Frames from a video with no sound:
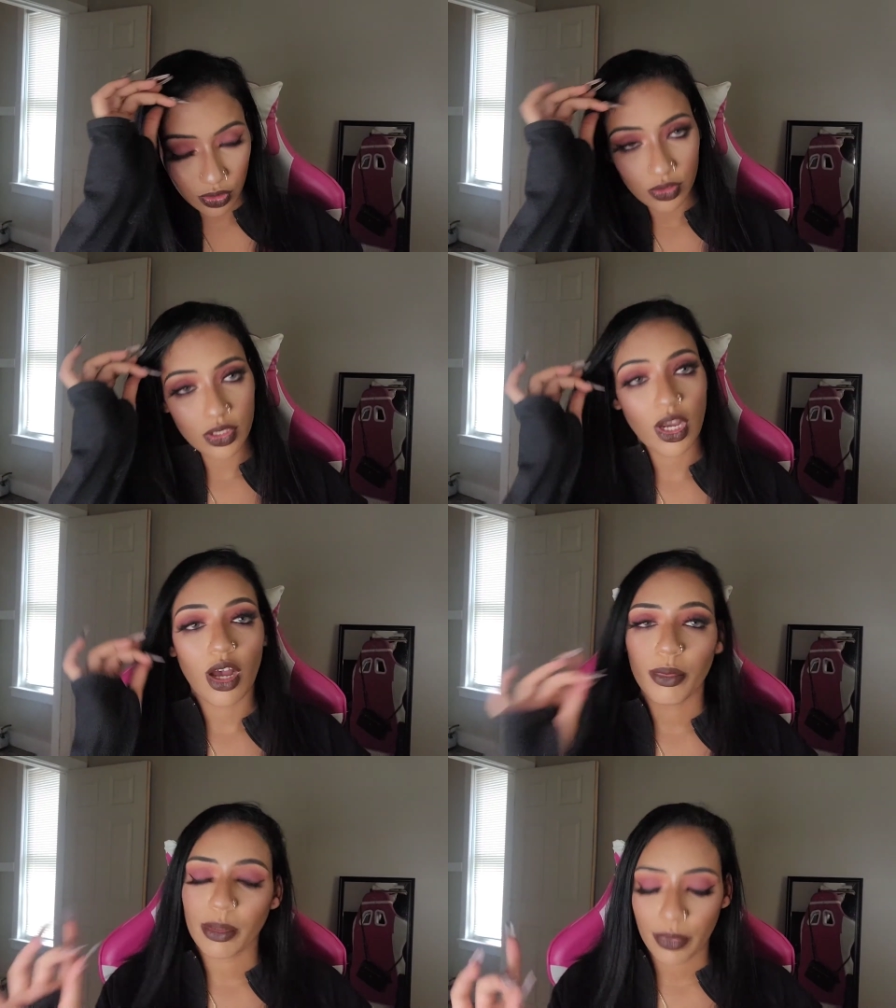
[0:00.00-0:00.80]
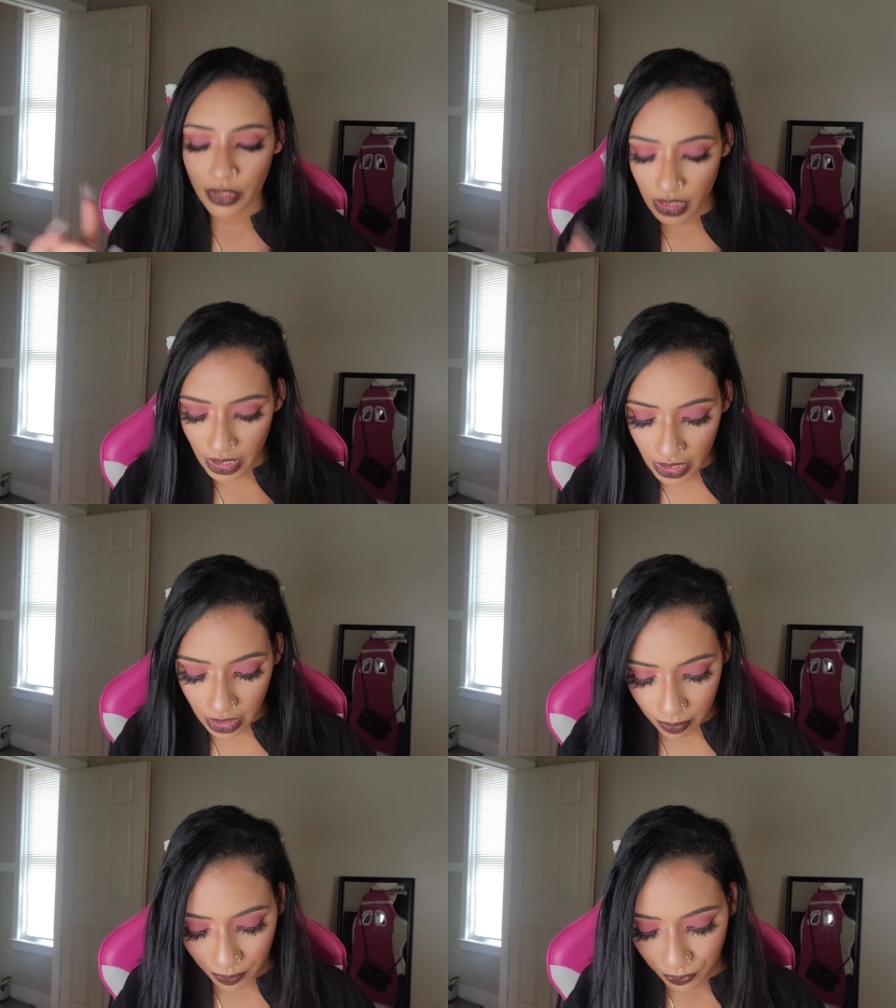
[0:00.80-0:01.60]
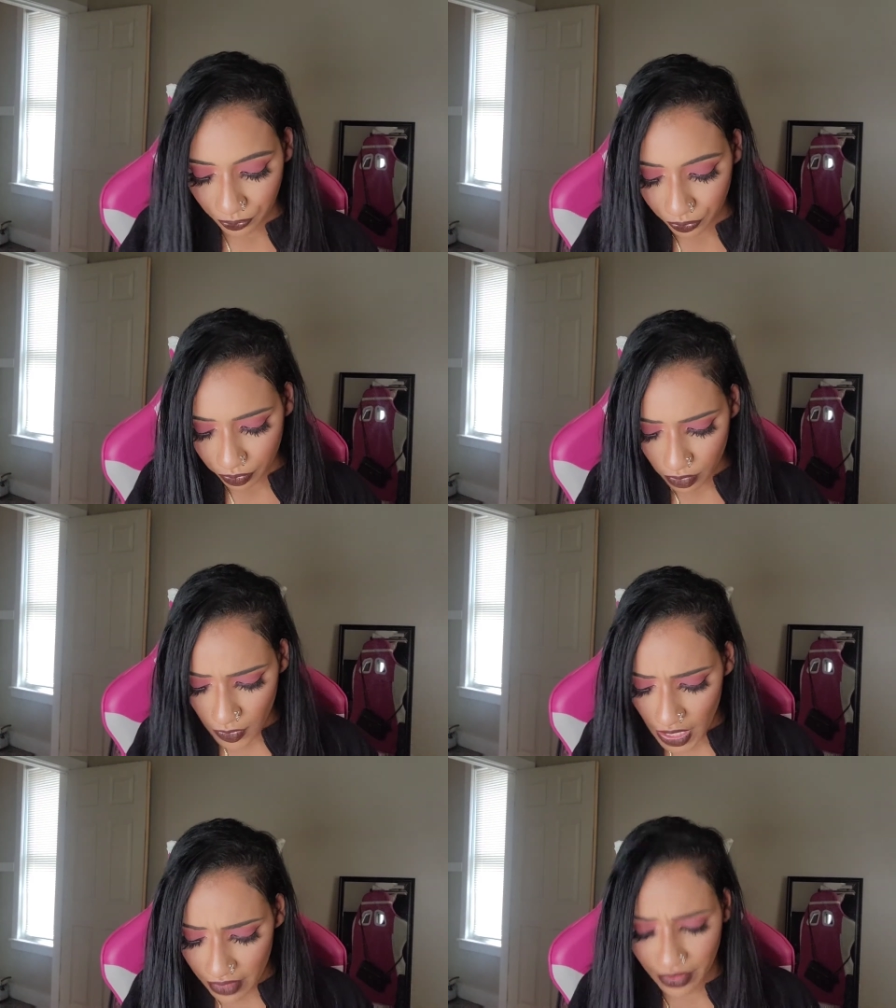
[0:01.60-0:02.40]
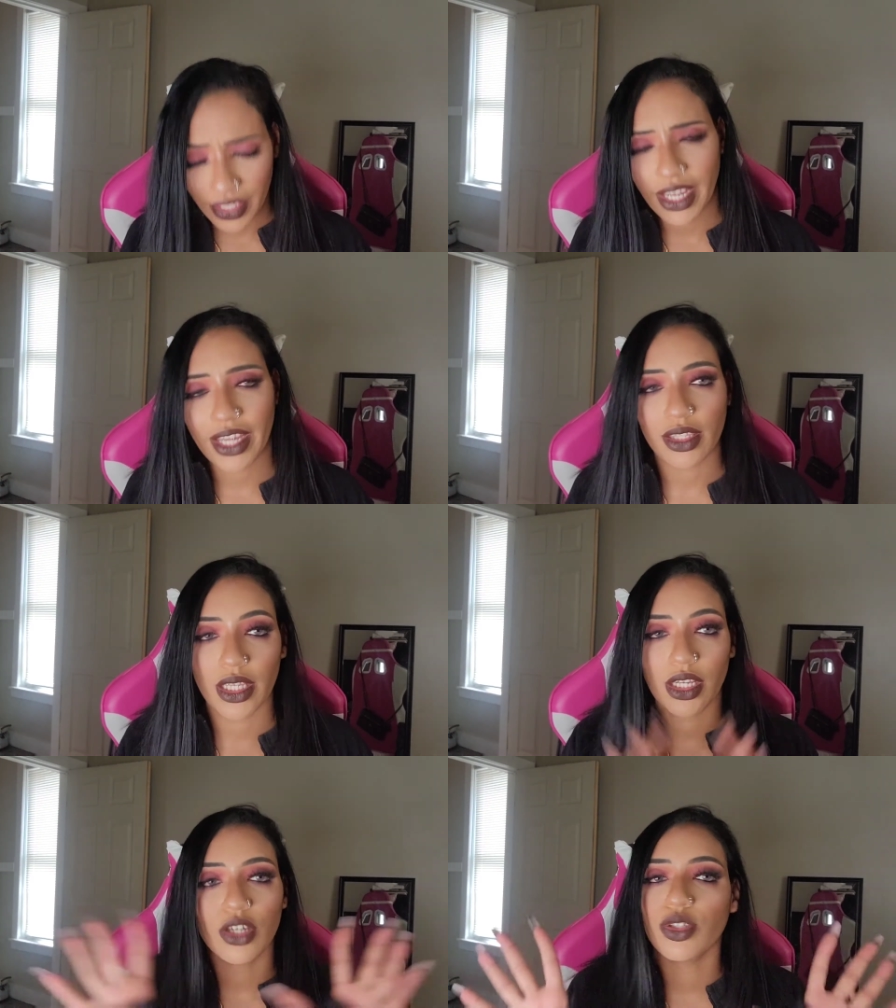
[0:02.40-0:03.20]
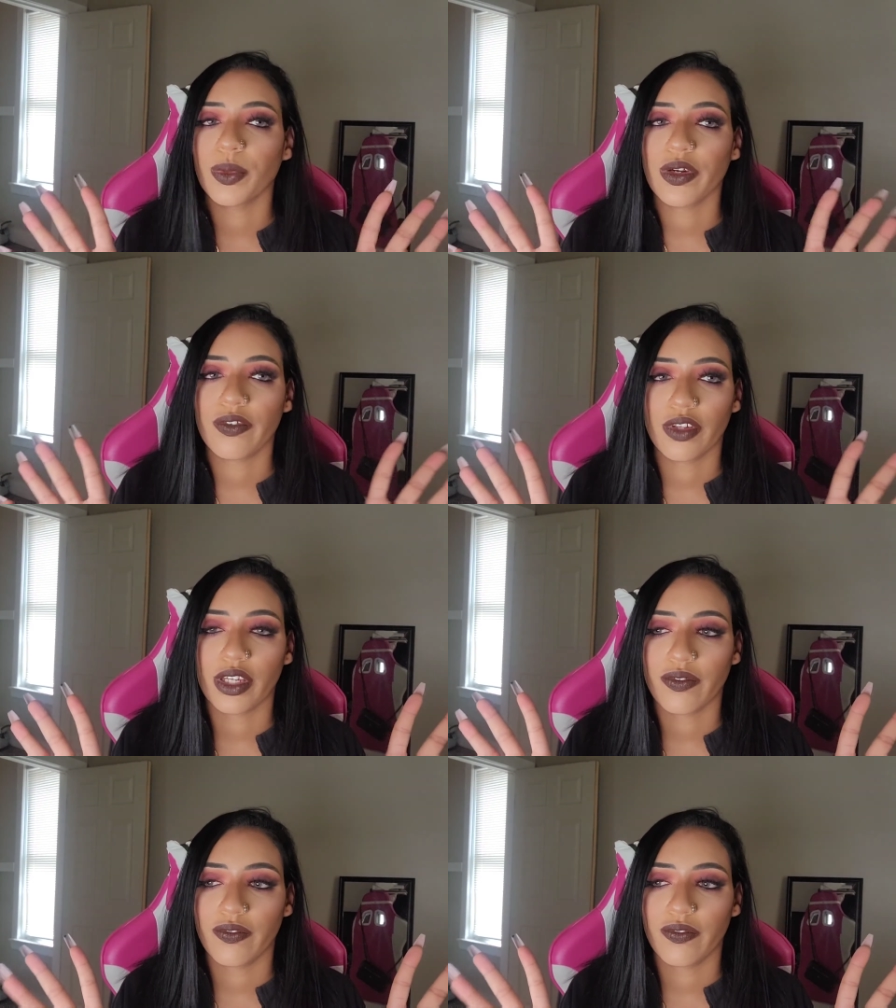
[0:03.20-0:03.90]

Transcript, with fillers: of those on my birthday. And then they had like underwear for like